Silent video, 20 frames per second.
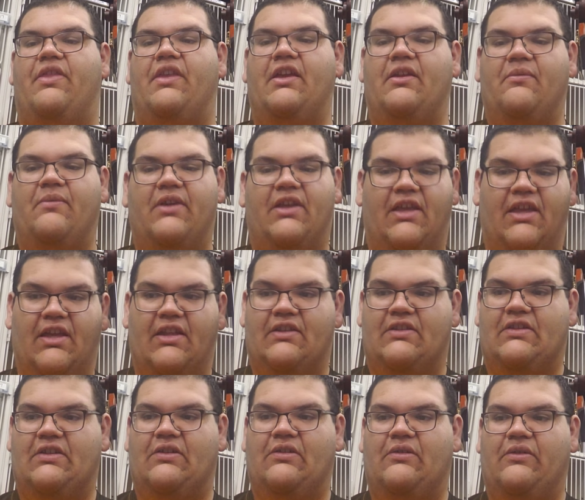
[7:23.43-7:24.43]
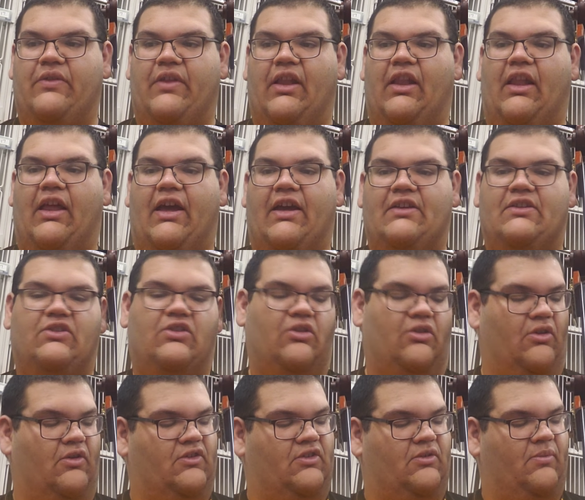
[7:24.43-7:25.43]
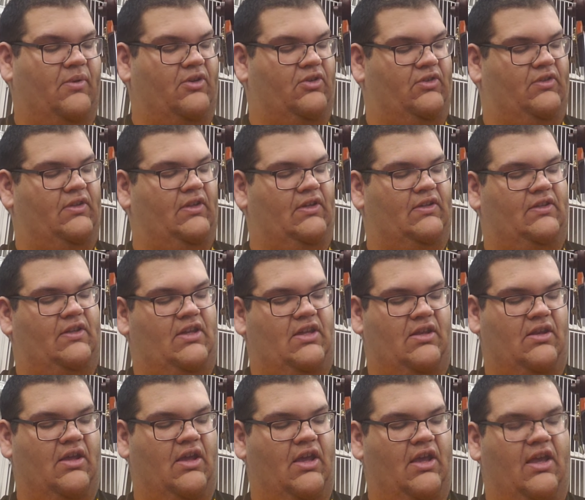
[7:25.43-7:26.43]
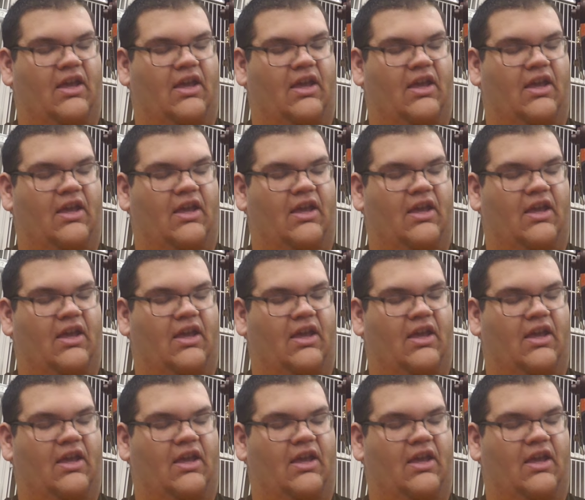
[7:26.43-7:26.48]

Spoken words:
then we get to the last 2 notes of measure 16.